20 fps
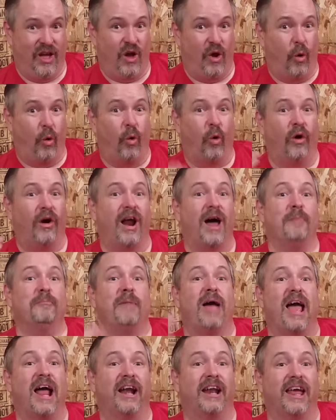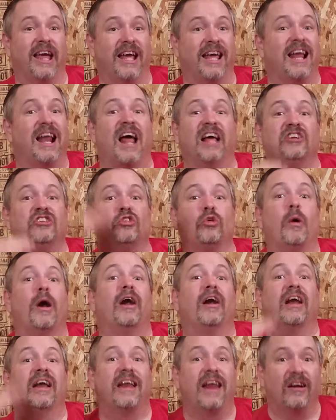Or I'm manic and I
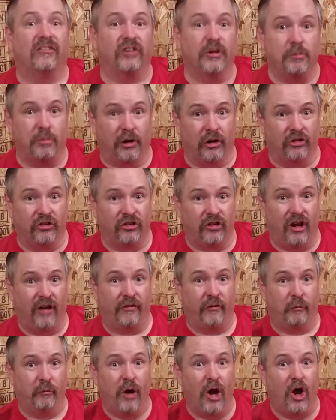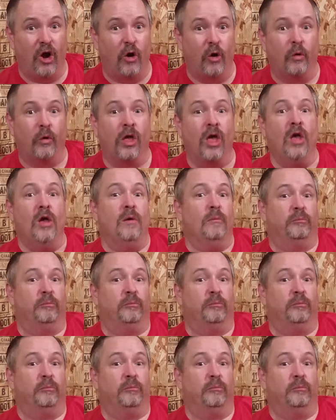swear at every person on the road